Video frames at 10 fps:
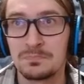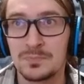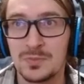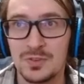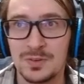
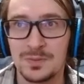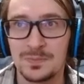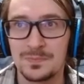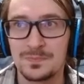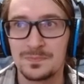Sure.
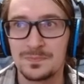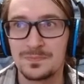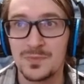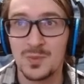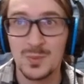
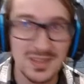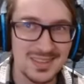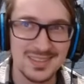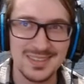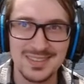We did
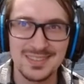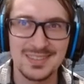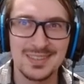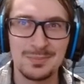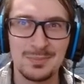it!
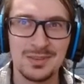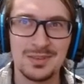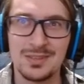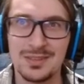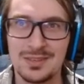We did
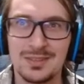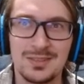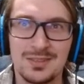it.